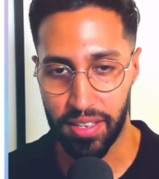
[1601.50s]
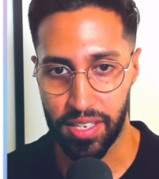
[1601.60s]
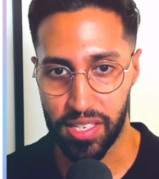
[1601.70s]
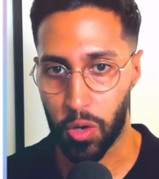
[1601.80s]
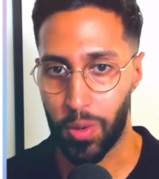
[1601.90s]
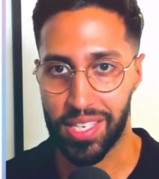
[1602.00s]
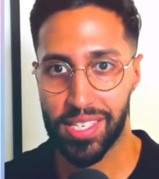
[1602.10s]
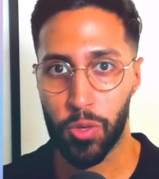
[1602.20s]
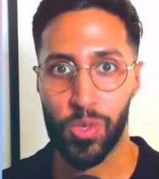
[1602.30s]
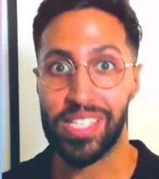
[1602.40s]
So it's
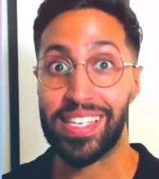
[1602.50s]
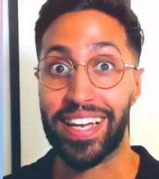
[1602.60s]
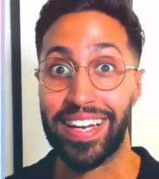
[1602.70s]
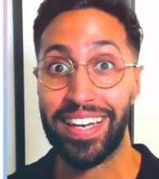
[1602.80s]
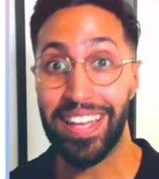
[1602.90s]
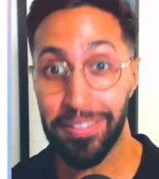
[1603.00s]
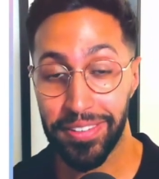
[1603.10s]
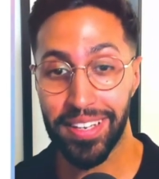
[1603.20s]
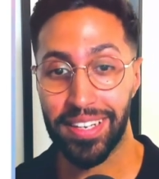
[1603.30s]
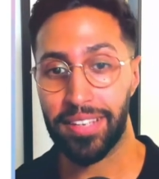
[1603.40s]
still
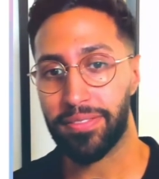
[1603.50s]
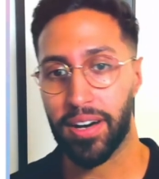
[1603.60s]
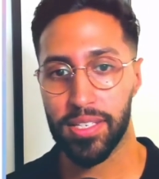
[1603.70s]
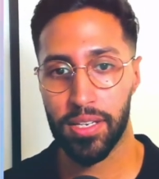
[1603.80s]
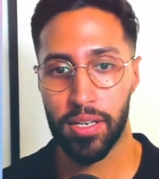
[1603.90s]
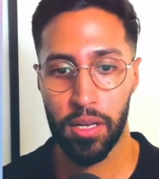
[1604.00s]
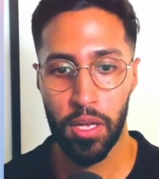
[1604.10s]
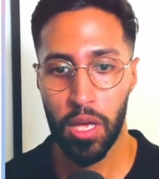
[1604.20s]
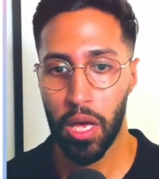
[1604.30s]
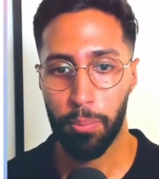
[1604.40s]
significantly faster,
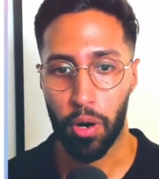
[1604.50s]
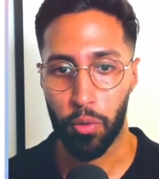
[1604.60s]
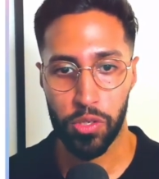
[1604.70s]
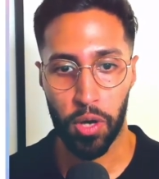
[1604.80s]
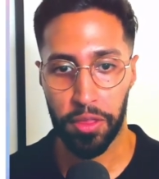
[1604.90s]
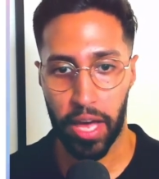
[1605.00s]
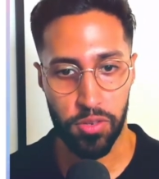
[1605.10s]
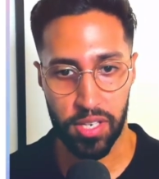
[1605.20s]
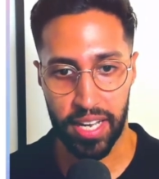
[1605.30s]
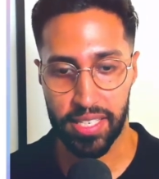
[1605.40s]
but it's not
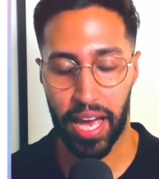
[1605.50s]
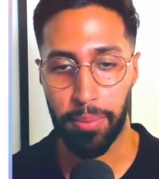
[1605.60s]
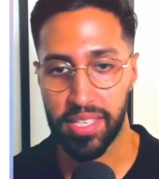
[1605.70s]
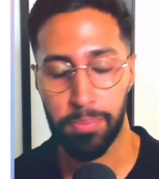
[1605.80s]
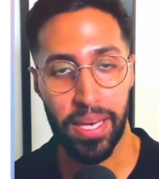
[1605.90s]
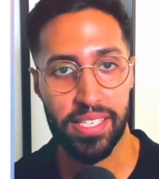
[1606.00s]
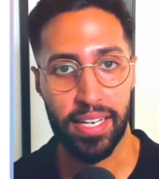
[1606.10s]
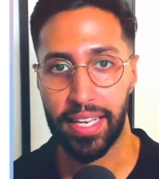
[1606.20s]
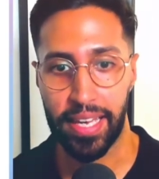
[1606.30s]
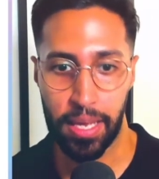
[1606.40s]
1,000 at a time. That's
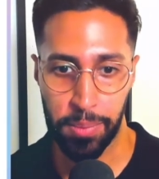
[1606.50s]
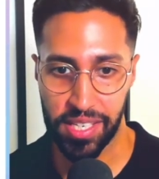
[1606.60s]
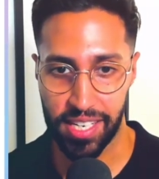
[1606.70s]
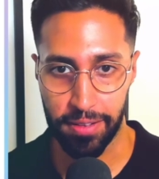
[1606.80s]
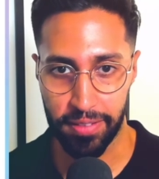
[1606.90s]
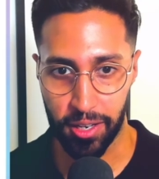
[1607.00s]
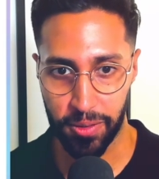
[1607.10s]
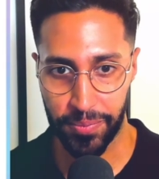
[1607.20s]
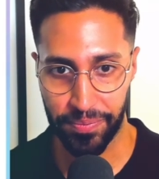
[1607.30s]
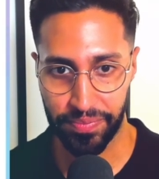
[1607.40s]
basically going to immediately fail.
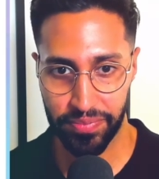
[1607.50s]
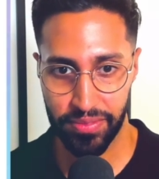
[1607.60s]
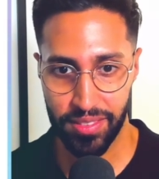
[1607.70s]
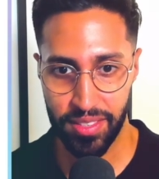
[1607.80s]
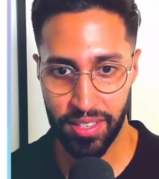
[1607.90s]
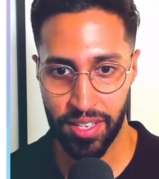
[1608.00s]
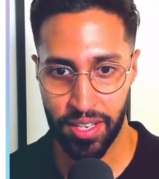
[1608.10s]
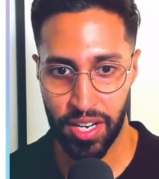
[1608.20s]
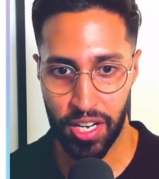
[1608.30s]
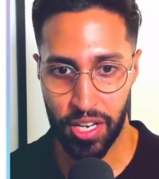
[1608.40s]

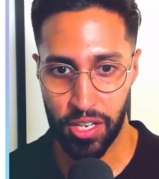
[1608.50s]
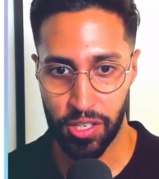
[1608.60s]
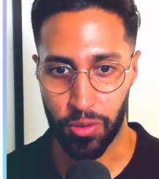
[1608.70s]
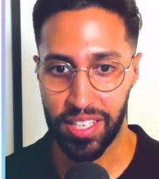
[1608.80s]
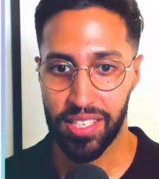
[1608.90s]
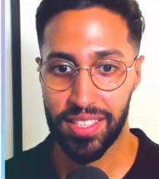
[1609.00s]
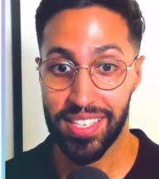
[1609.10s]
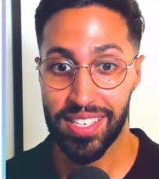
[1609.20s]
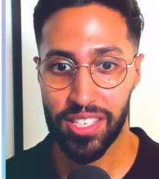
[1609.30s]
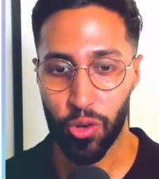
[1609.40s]
So
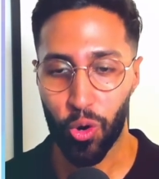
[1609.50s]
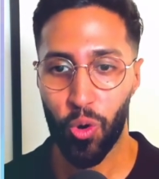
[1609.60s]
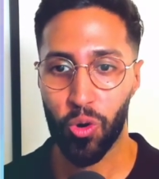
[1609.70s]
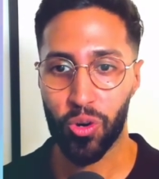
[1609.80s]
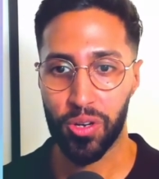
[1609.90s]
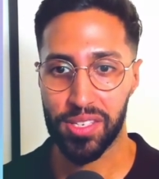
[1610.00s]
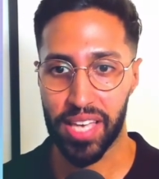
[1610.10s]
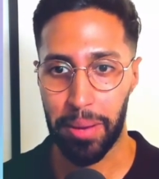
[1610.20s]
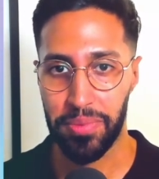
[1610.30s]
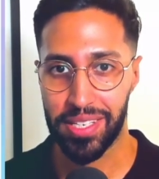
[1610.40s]
this is the core
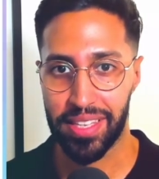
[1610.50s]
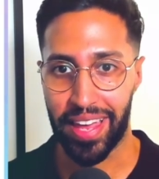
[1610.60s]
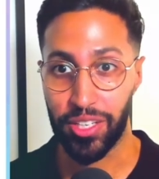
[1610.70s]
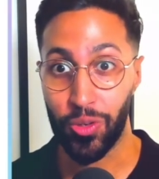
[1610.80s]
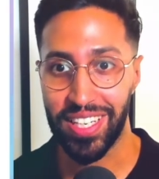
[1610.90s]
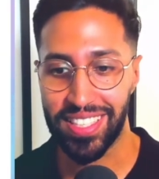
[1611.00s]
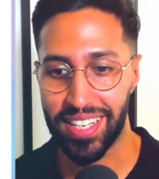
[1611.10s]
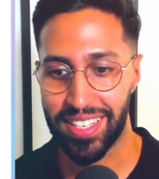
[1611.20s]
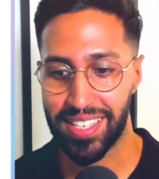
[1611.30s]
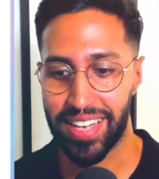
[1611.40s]
concept that you need to
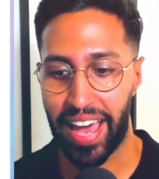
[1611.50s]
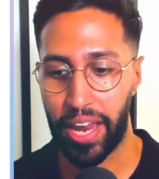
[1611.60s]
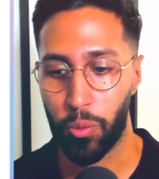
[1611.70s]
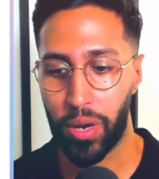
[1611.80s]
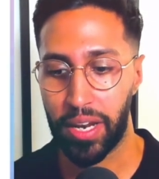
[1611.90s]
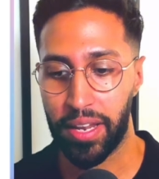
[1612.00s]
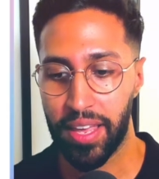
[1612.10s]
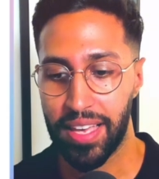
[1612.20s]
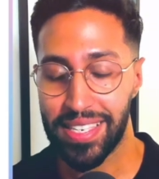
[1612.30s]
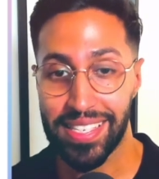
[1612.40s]
understand when
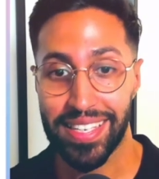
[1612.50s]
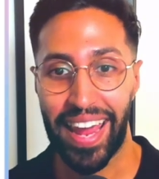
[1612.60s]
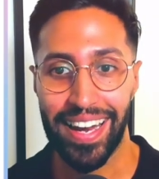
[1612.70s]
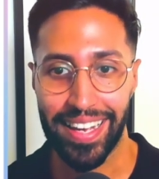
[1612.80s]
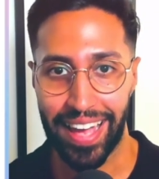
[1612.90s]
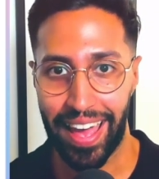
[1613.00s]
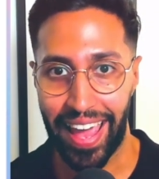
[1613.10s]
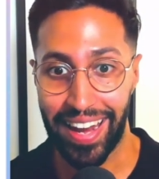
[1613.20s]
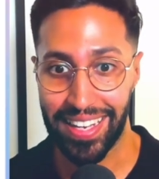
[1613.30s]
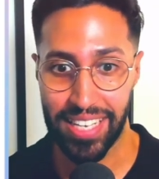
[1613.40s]
scaling
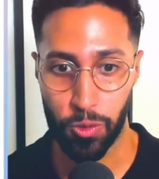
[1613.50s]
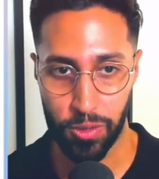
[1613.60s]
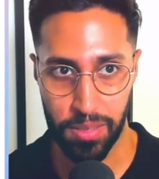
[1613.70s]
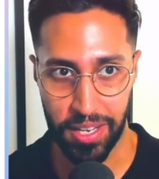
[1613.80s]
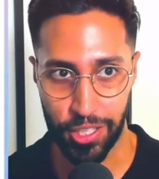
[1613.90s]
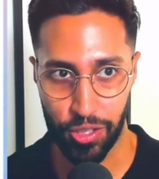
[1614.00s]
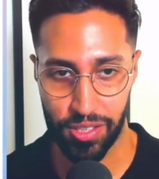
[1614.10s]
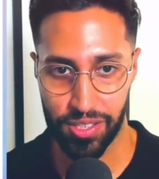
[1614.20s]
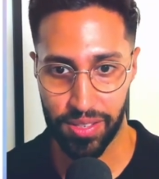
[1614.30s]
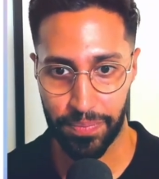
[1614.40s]
n8n automations.